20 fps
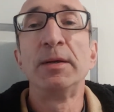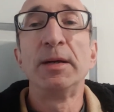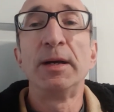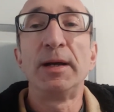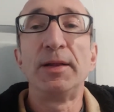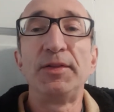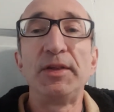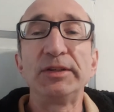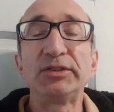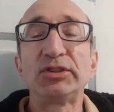
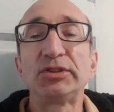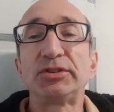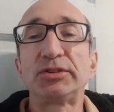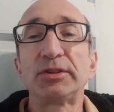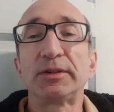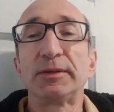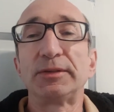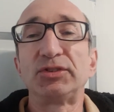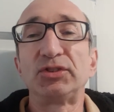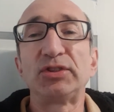
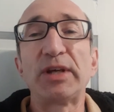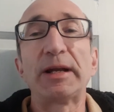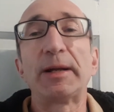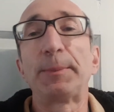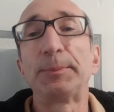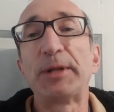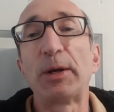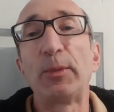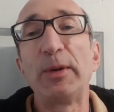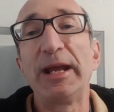This
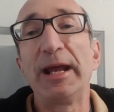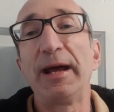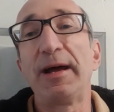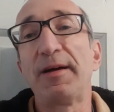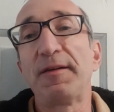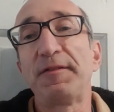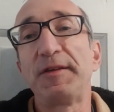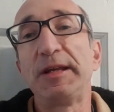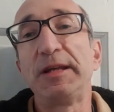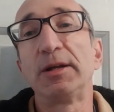setup that we
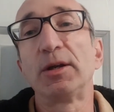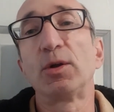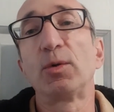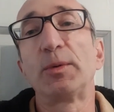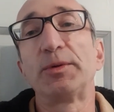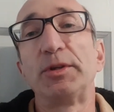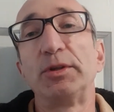have here with